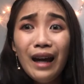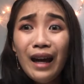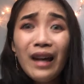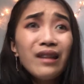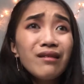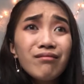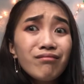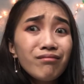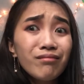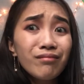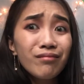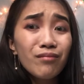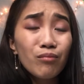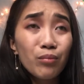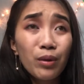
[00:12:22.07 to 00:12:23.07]
It's
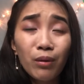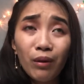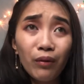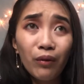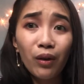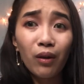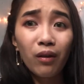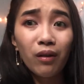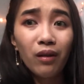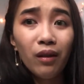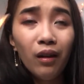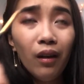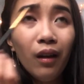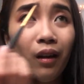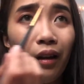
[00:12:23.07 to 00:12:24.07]
beautiful.
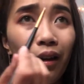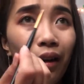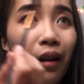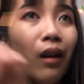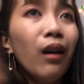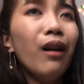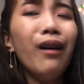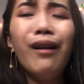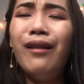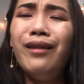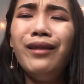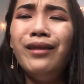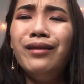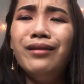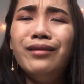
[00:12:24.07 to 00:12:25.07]

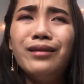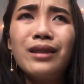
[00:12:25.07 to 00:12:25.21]
Oh,